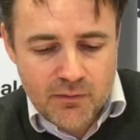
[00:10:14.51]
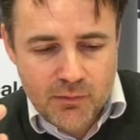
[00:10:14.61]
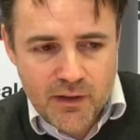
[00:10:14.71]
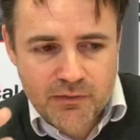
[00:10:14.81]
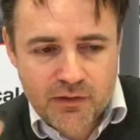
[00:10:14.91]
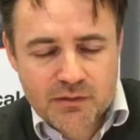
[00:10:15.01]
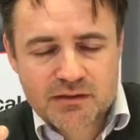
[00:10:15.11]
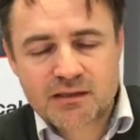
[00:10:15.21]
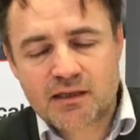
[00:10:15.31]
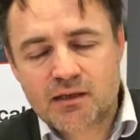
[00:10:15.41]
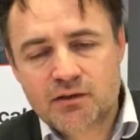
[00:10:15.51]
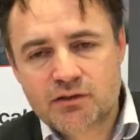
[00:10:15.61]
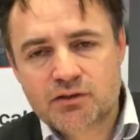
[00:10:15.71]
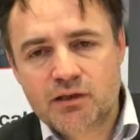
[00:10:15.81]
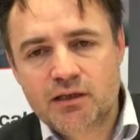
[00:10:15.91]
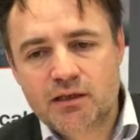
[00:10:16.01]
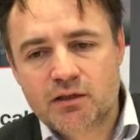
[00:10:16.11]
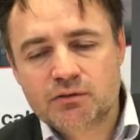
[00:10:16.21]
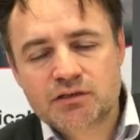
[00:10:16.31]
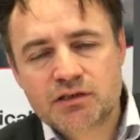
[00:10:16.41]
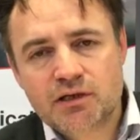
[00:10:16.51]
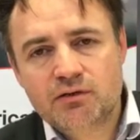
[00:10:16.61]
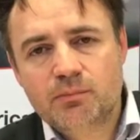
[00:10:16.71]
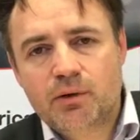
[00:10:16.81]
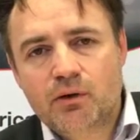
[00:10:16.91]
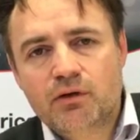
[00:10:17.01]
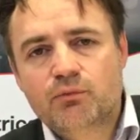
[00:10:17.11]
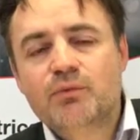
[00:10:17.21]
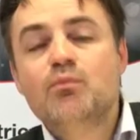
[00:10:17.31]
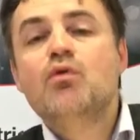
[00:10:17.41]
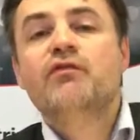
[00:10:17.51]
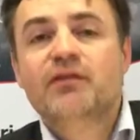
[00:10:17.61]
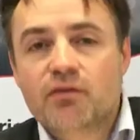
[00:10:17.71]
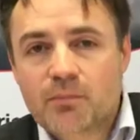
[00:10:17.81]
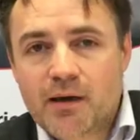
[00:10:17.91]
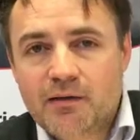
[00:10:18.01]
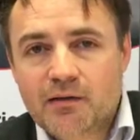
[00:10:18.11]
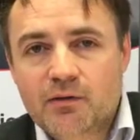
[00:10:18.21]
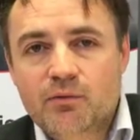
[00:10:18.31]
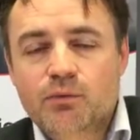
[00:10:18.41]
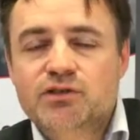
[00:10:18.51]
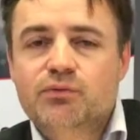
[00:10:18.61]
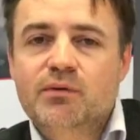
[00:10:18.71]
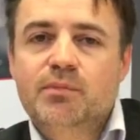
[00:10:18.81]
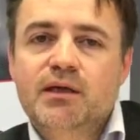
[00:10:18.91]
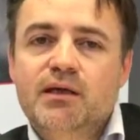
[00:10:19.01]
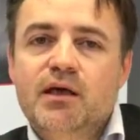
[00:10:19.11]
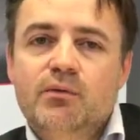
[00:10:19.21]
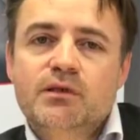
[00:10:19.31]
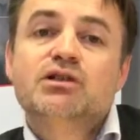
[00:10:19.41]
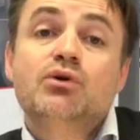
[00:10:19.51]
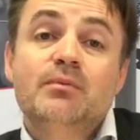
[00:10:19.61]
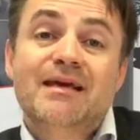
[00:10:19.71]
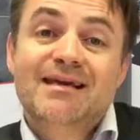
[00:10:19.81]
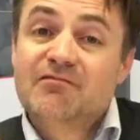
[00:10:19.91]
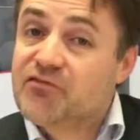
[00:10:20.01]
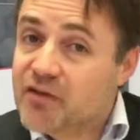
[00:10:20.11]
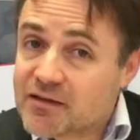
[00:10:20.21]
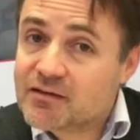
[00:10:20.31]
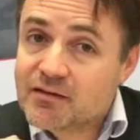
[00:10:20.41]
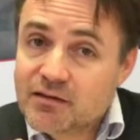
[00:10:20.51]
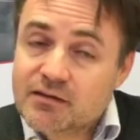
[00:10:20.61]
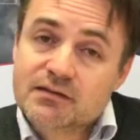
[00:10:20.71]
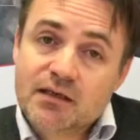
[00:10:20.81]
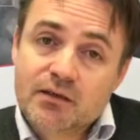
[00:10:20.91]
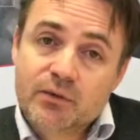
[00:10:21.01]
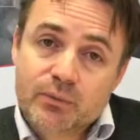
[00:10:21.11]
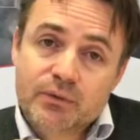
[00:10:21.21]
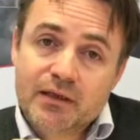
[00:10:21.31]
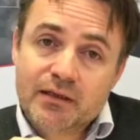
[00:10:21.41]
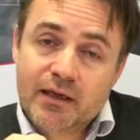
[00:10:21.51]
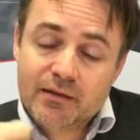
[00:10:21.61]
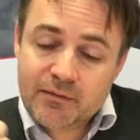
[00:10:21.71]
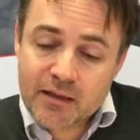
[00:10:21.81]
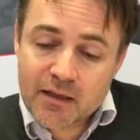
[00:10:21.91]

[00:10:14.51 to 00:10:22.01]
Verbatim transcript: there is usually a concern about removing the material which could be infected inside the root canal.